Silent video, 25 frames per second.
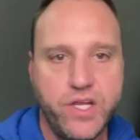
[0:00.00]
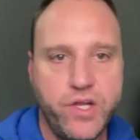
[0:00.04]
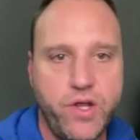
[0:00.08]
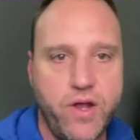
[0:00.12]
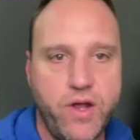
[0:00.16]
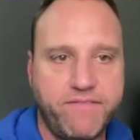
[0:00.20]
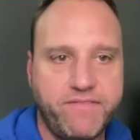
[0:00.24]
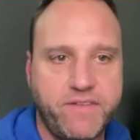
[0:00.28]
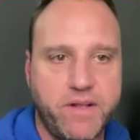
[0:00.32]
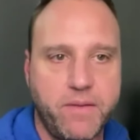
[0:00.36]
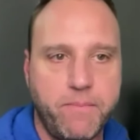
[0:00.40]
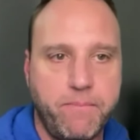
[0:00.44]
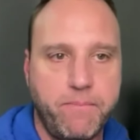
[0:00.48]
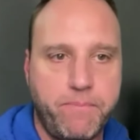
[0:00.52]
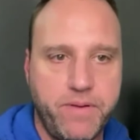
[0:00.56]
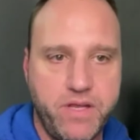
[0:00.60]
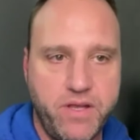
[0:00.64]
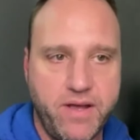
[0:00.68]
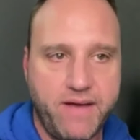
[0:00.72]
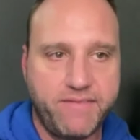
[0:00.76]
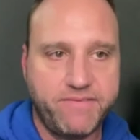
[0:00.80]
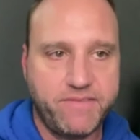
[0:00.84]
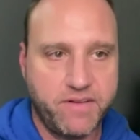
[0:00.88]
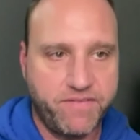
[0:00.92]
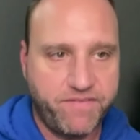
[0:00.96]
You have
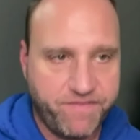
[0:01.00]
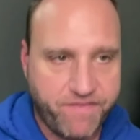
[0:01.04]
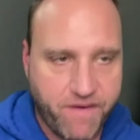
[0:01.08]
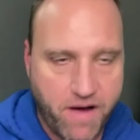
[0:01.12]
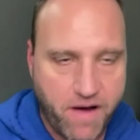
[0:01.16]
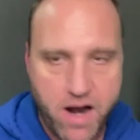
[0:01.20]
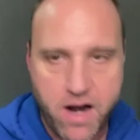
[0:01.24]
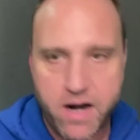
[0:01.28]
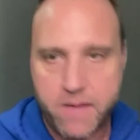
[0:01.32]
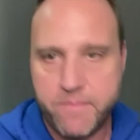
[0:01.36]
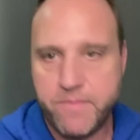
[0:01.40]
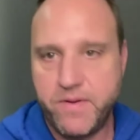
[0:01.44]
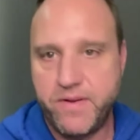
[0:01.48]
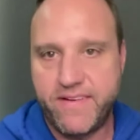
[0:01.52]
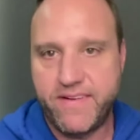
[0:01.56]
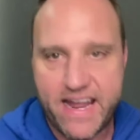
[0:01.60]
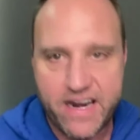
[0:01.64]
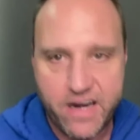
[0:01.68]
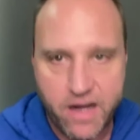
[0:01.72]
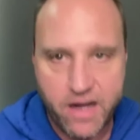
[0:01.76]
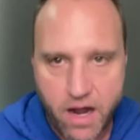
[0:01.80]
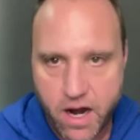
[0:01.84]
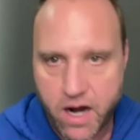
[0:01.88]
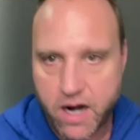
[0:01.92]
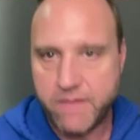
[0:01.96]
to farm, you
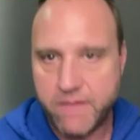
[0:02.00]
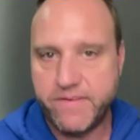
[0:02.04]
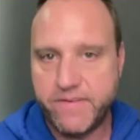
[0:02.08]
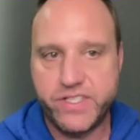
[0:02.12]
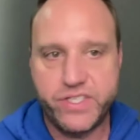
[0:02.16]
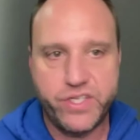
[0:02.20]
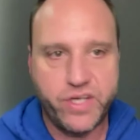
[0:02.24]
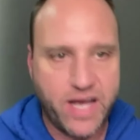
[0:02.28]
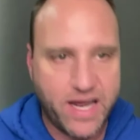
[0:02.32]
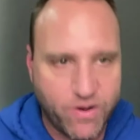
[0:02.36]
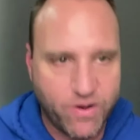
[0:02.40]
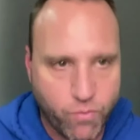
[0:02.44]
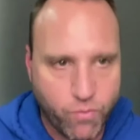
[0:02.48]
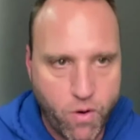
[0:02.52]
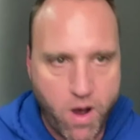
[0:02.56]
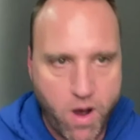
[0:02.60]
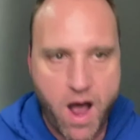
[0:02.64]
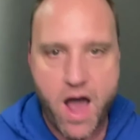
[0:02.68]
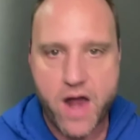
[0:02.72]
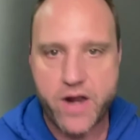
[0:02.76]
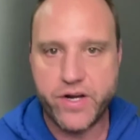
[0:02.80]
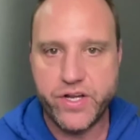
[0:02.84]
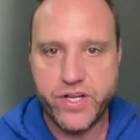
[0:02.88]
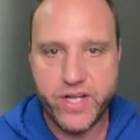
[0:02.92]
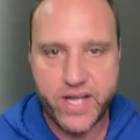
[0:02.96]
got to harvest, you got to
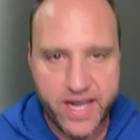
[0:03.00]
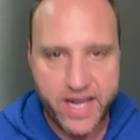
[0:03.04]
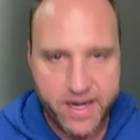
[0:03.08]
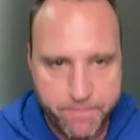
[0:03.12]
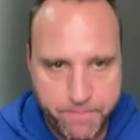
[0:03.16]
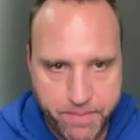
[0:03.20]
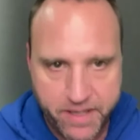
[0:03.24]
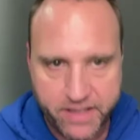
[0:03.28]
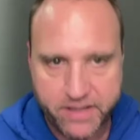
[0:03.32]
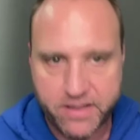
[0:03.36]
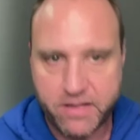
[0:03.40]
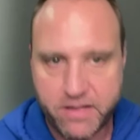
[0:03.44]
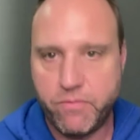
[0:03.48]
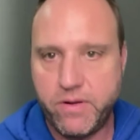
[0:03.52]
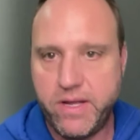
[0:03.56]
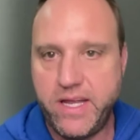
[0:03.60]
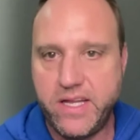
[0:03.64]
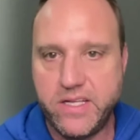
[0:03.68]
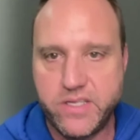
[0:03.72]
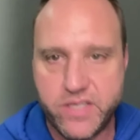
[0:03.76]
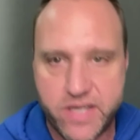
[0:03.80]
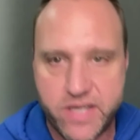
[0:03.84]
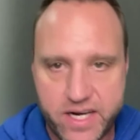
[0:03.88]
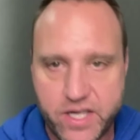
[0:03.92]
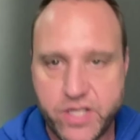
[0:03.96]
water, you got to pick the
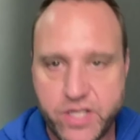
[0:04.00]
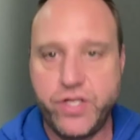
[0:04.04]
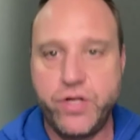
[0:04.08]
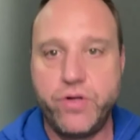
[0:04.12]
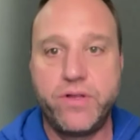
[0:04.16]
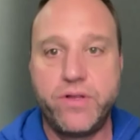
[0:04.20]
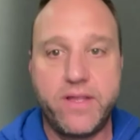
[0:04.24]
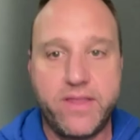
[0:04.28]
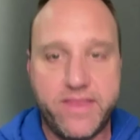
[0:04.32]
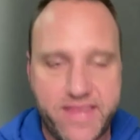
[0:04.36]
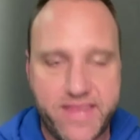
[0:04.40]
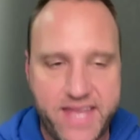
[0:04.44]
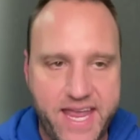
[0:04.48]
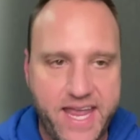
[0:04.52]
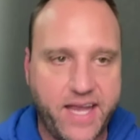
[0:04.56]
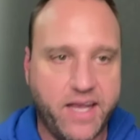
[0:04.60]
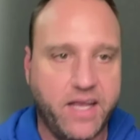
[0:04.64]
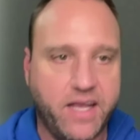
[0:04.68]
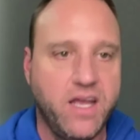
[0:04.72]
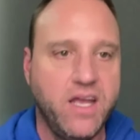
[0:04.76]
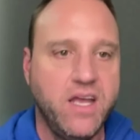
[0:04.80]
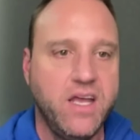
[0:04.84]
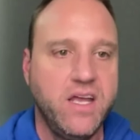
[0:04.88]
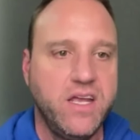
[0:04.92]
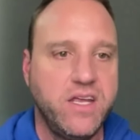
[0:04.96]
weeds, you got to do the
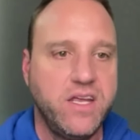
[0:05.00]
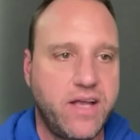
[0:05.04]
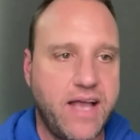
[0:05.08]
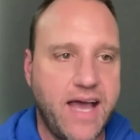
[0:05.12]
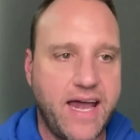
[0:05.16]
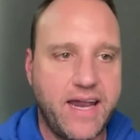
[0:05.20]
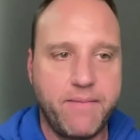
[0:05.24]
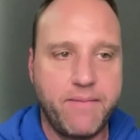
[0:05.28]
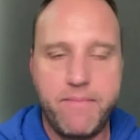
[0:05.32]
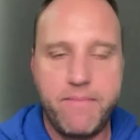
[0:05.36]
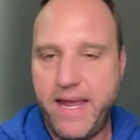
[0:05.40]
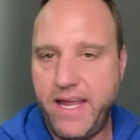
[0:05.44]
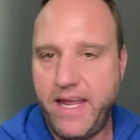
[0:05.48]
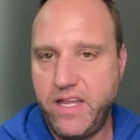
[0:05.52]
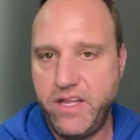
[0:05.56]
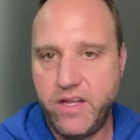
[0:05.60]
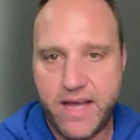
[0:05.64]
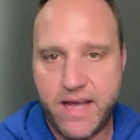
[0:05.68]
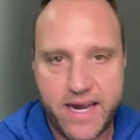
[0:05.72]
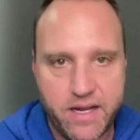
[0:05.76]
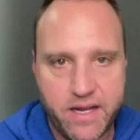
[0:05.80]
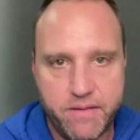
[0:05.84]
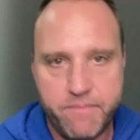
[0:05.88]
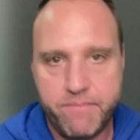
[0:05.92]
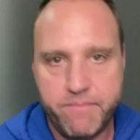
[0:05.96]
thing. You got
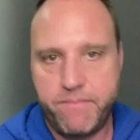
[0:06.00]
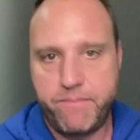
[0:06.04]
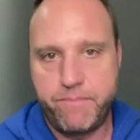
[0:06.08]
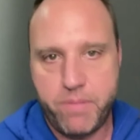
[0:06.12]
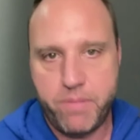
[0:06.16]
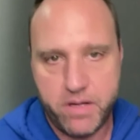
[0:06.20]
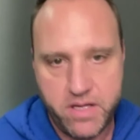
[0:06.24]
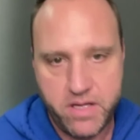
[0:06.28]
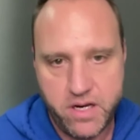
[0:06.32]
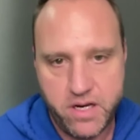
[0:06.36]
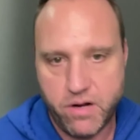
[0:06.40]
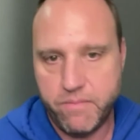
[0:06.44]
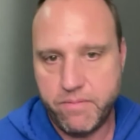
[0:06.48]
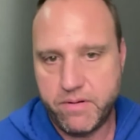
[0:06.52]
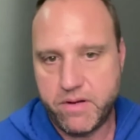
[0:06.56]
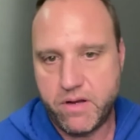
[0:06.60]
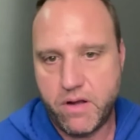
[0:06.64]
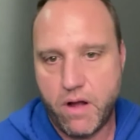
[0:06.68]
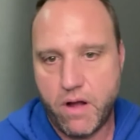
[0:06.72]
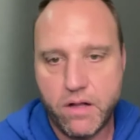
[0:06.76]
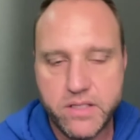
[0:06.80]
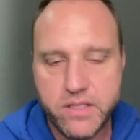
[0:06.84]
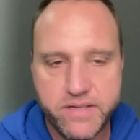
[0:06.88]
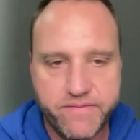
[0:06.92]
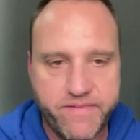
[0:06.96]
to
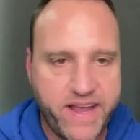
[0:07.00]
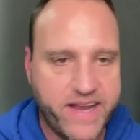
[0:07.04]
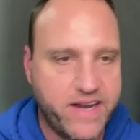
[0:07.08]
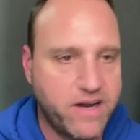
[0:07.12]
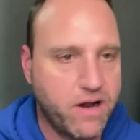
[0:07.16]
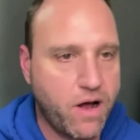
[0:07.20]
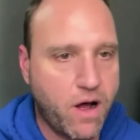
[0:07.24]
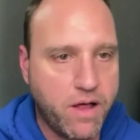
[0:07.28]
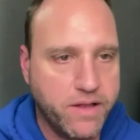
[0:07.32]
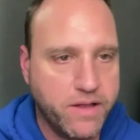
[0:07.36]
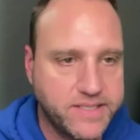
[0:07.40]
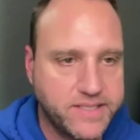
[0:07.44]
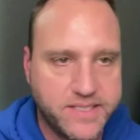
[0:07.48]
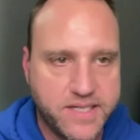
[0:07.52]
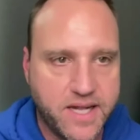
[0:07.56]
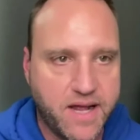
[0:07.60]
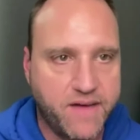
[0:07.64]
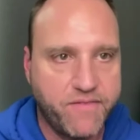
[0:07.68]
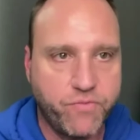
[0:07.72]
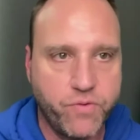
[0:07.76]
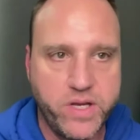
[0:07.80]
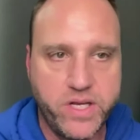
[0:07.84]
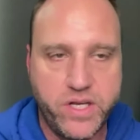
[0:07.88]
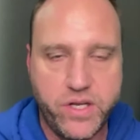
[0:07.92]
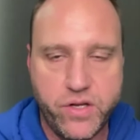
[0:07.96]
cultivate and all the
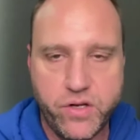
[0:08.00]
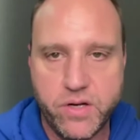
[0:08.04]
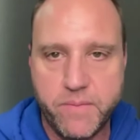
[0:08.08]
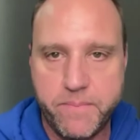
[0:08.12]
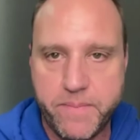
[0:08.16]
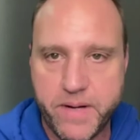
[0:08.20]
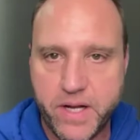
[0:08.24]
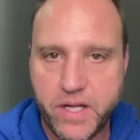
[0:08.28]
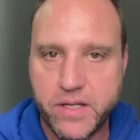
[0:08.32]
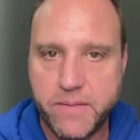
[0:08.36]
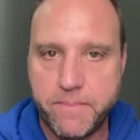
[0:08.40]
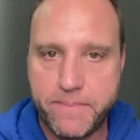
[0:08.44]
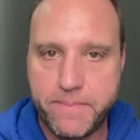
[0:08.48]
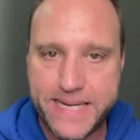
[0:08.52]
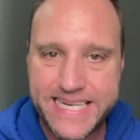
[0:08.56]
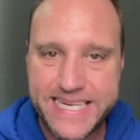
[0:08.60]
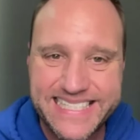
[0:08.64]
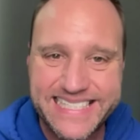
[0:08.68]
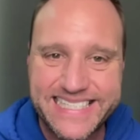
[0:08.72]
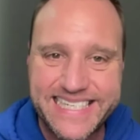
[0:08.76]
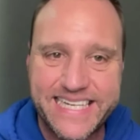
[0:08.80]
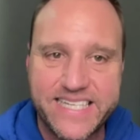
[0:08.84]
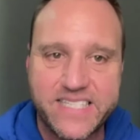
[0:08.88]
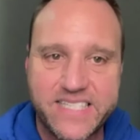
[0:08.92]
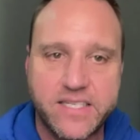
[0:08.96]
stuff we do to build a
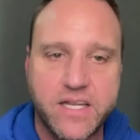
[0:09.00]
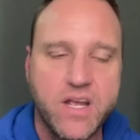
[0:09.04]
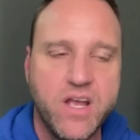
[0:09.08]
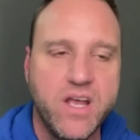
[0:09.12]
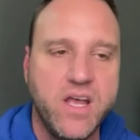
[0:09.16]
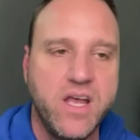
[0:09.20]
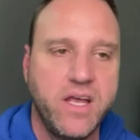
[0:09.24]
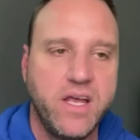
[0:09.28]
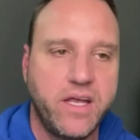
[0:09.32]
business.